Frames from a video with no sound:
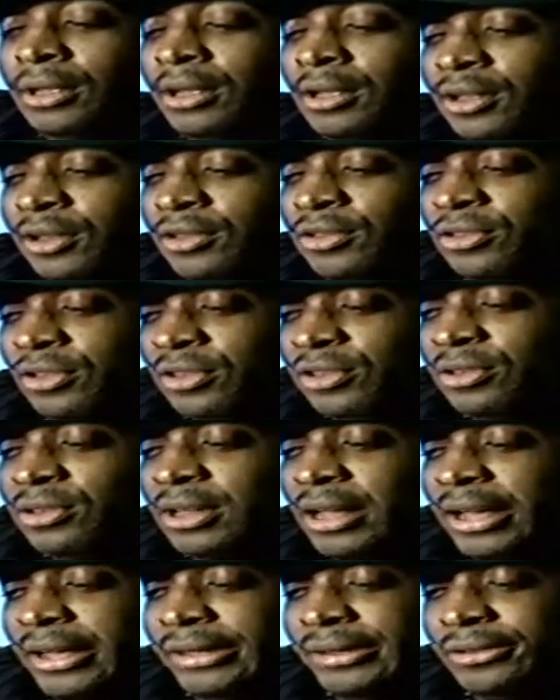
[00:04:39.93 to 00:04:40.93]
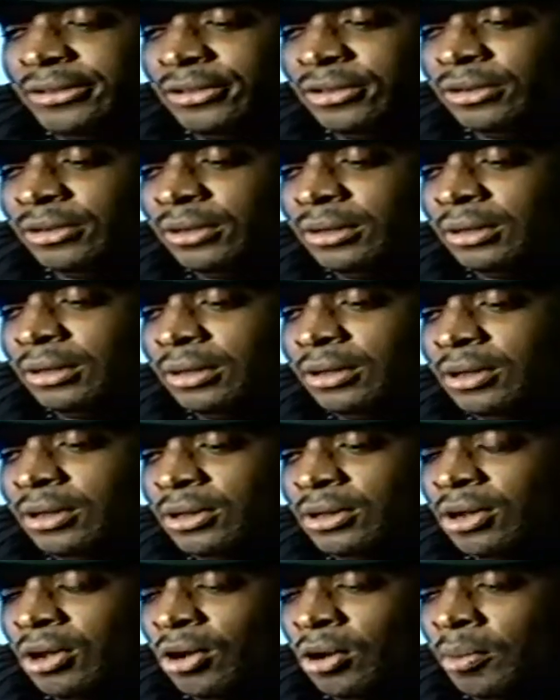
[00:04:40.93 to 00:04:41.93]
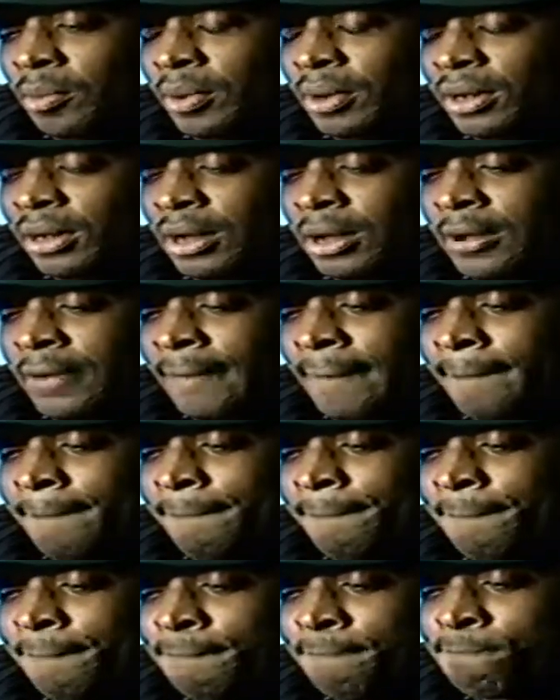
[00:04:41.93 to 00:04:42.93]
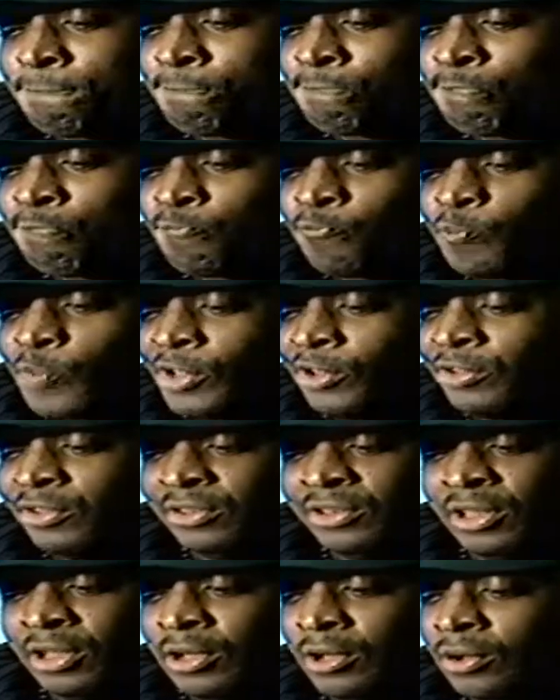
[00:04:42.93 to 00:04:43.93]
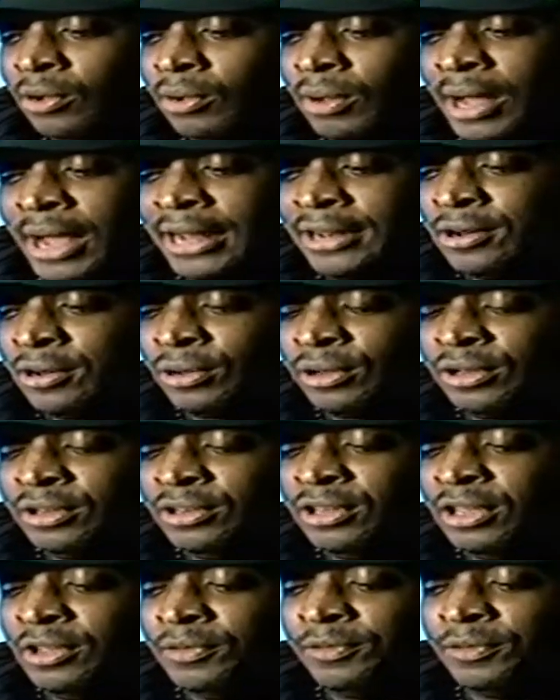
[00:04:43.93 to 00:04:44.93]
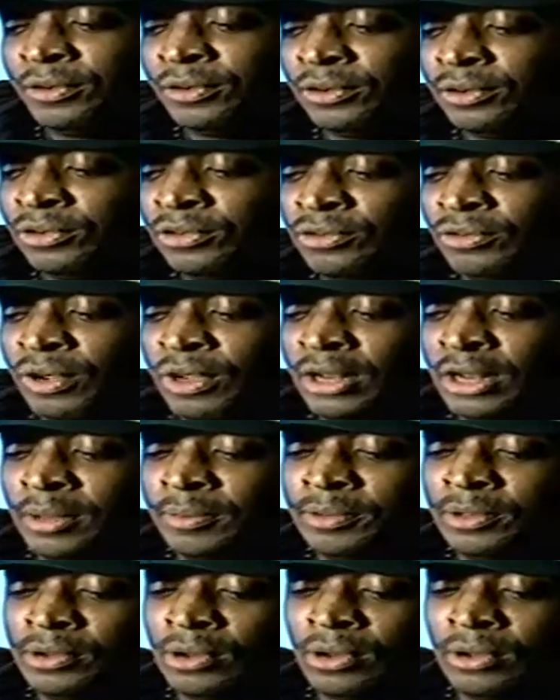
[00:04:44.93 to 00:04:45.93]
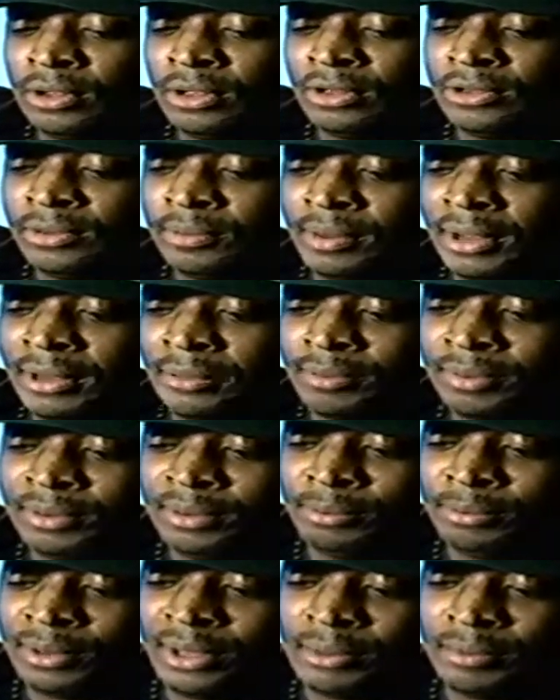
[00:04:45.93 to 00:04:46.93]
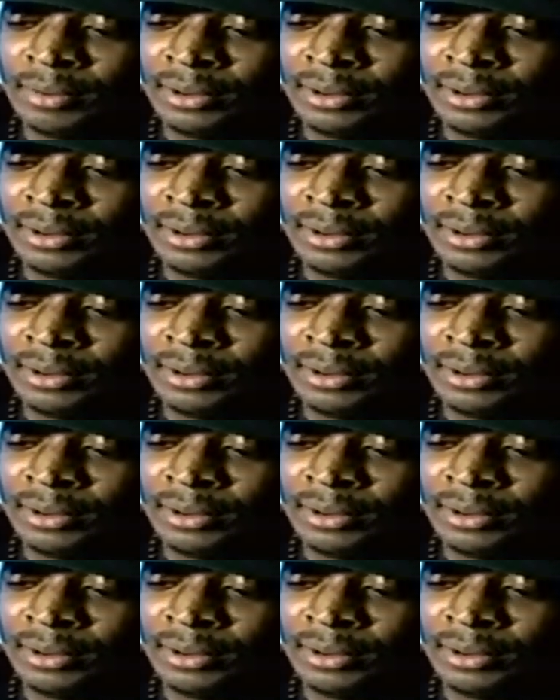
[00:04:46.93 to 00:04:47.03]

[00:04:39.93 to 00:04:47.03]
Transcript: Right. She's nice, you know, but... um still, I know Latifah straight up, you know, it's about being